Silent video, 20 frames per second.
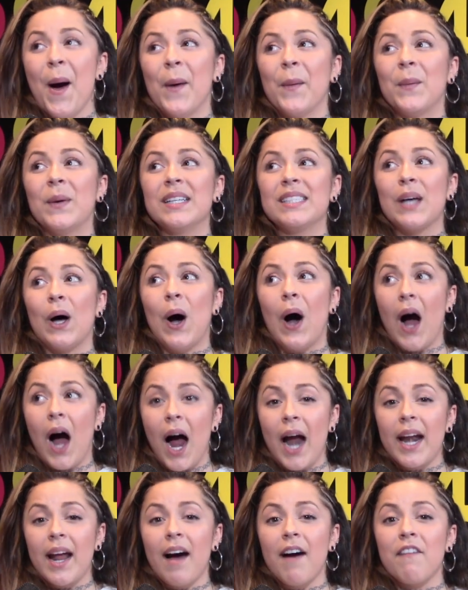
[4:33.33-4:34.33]
was
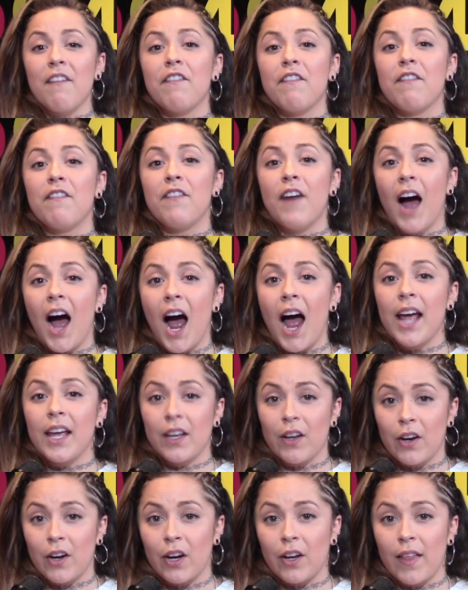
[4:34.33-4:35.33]
on
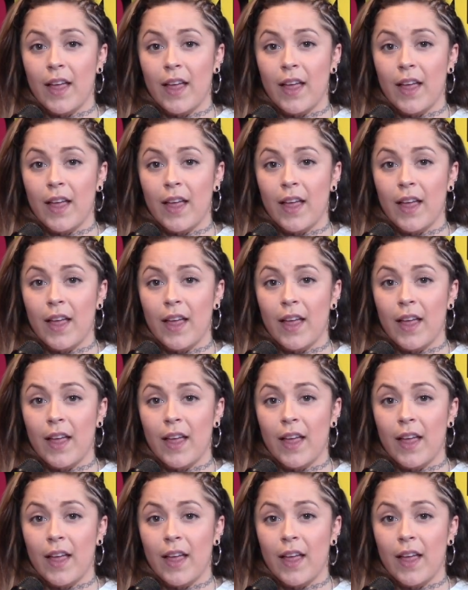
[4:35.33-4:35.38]
fire.